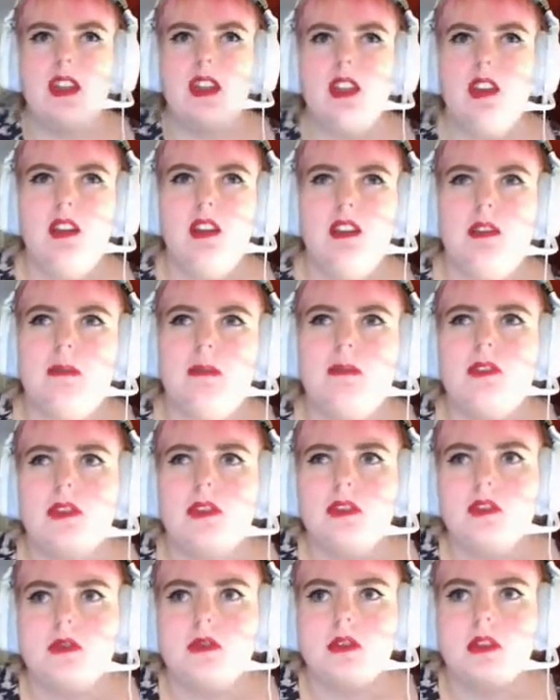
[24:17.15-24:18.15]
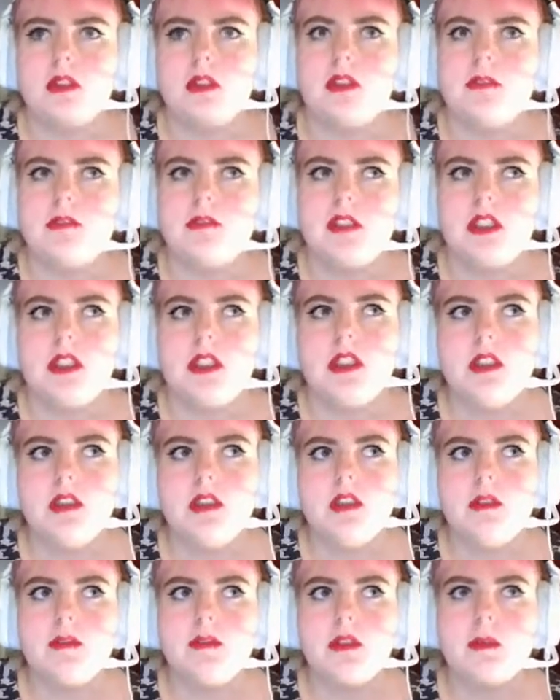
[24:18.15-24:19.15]
a lot of control of the
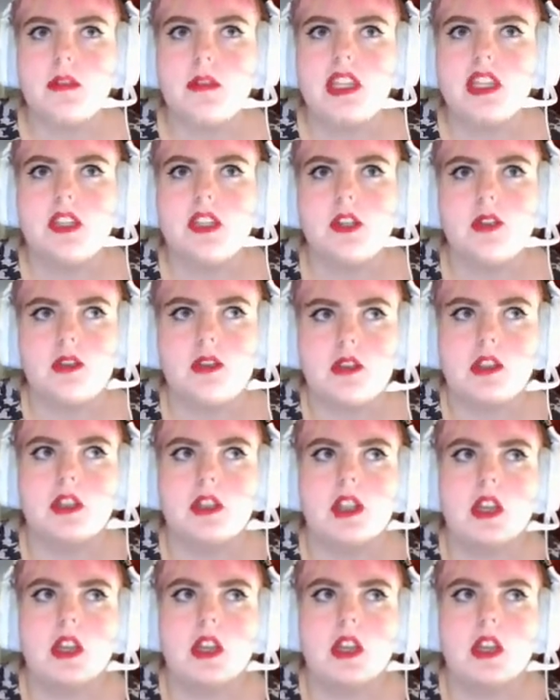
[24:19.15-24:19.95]
media or